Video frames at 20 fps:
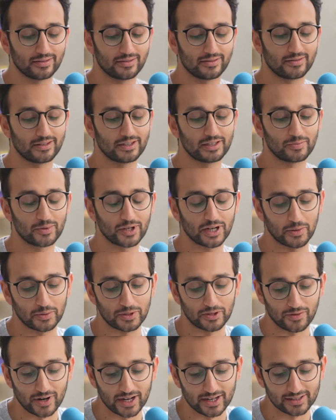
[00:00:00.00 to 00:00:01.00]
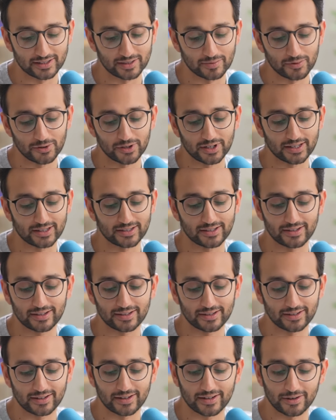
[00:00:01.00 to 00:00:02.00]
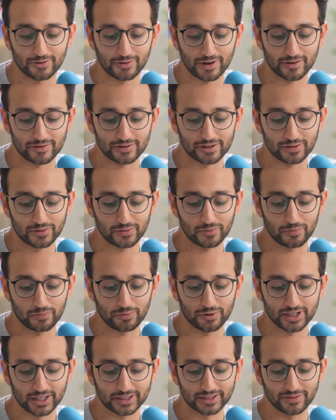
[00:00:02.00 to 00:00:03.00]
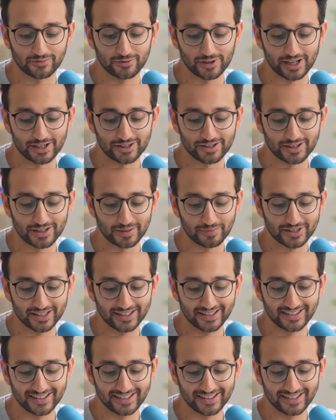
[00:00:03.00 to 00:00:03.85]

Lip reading: There's a book I want to write at some point around productive relationships.